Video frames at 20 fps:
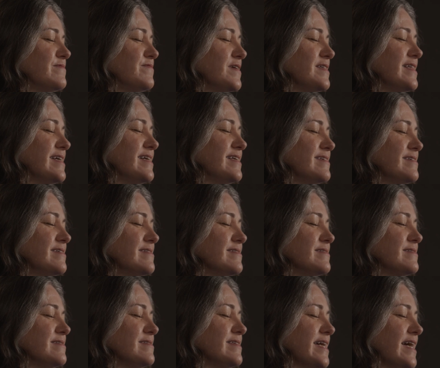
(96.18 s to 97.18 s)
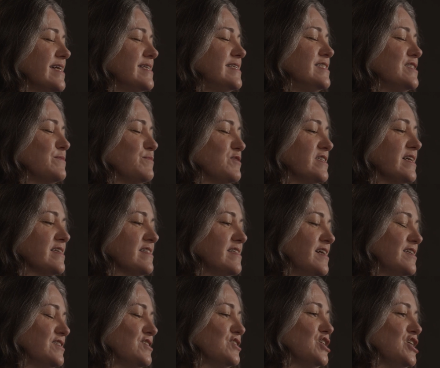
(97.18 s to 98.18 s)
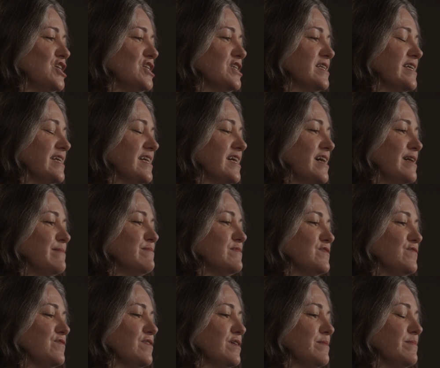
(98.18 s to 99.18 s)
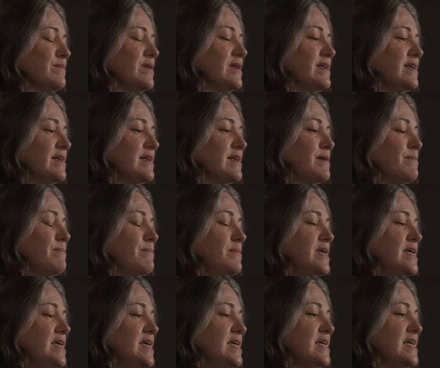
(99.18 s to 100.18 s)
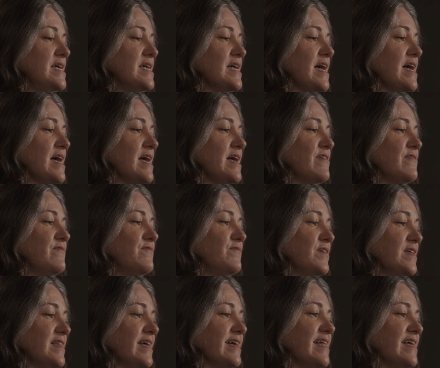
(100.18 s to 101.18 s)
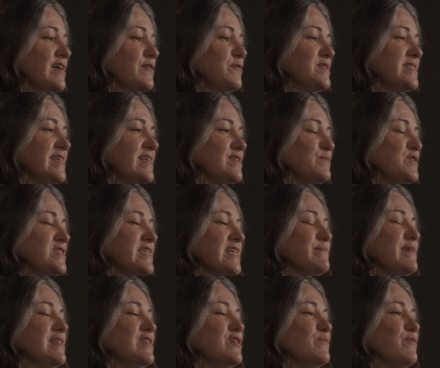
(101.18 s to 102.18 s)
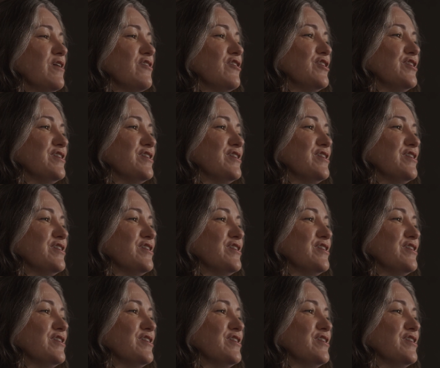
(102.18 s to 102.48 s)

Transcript: Feeling like I need to protect the underdog comes from me feeling like I always had to protect my little brother.